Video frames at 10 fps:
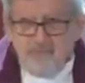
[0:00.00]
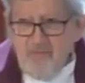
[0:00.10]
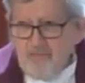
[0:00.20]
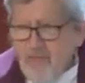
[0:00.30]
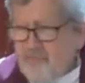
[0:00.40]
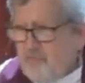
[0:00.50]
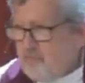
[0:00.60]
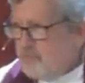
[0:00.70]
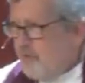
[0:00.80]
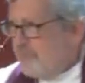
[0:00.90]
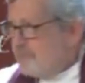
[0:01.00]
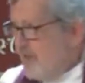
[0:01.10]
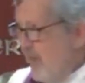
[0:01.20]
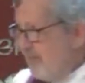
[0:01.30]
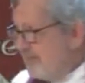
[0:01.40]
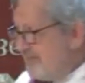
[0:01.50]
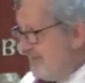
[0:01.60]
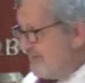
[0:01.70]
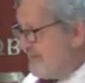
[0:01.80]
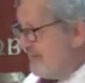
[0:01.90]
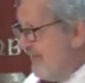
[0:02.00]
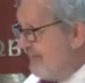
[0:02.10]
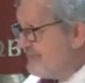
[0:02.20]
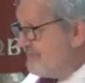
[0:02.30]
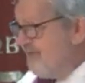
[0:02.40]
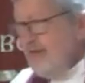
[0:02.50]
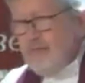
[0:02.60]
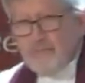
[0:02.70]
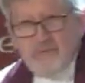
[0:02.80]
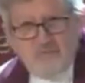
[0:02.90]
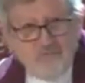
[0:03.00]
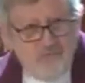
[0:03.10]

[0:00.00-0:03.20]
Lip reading: mothers was an architect and had developed this